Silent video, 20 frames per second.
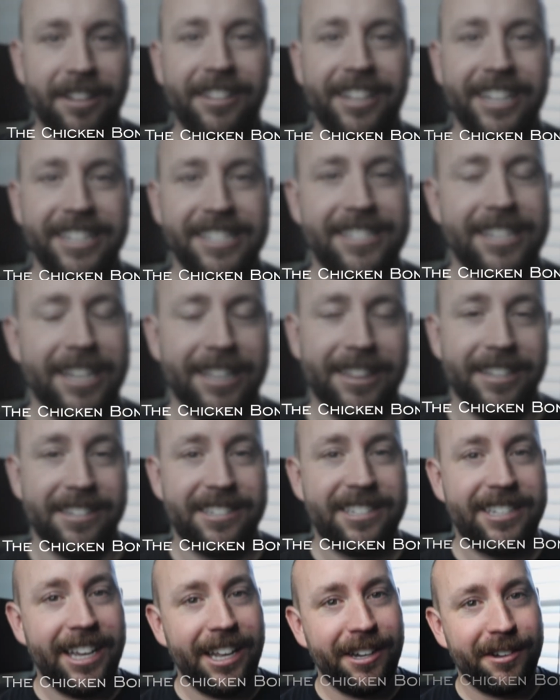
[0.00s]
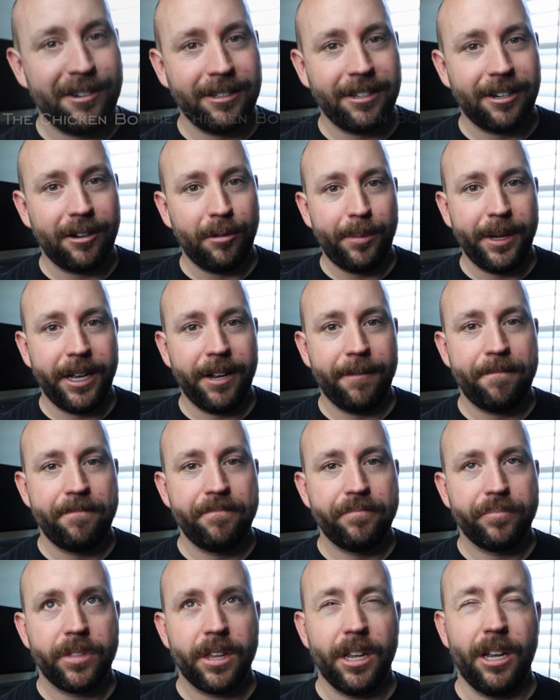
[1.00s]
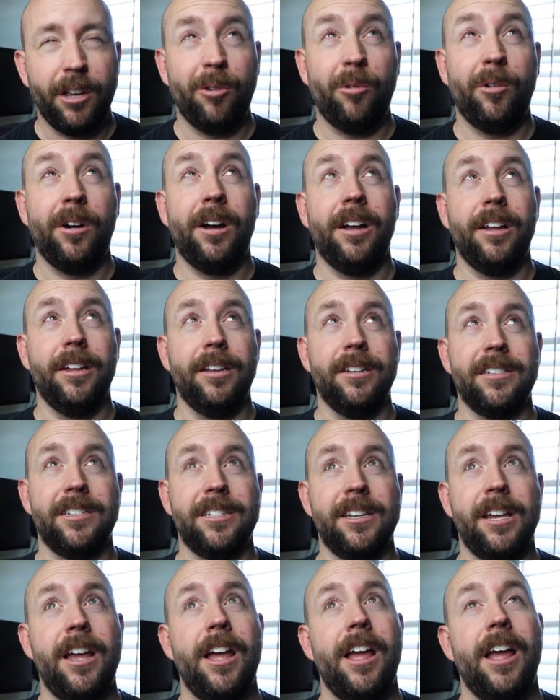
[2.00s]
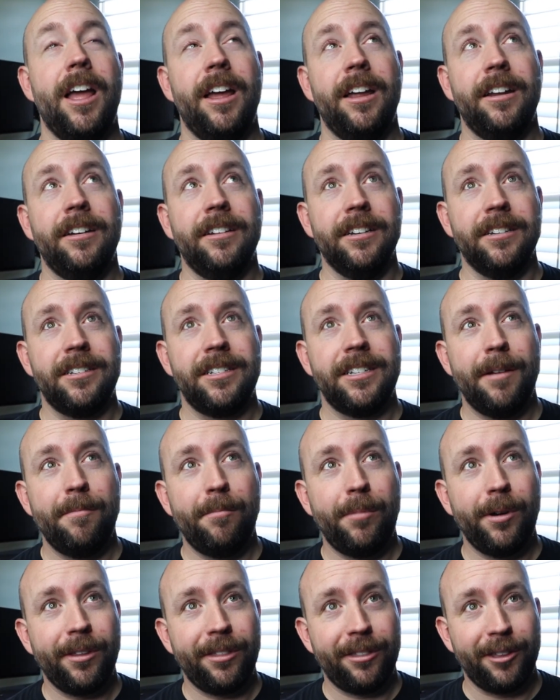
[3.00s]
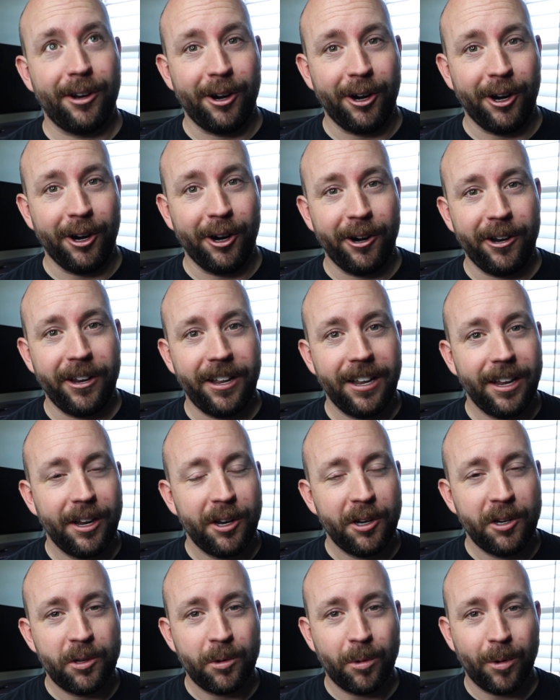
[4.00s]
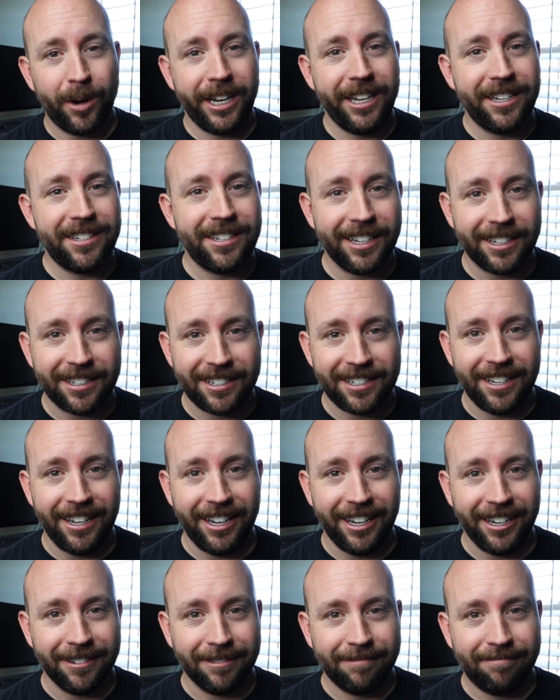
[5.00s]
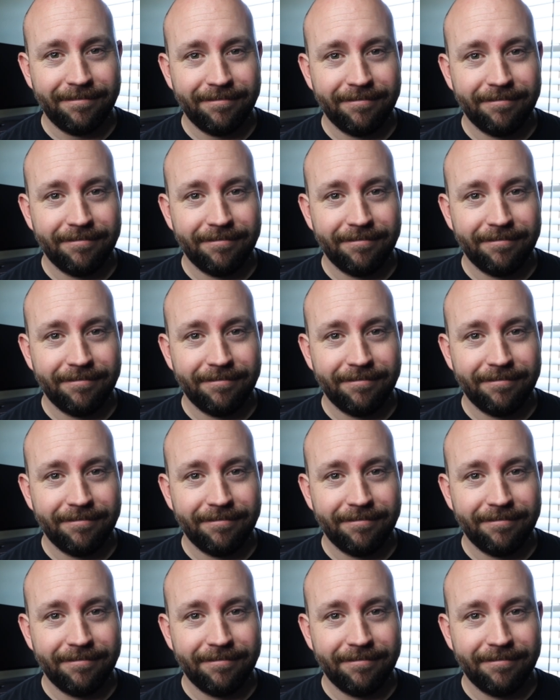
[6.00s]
Let's set the stage a little bit. It was December 3rd, 2016.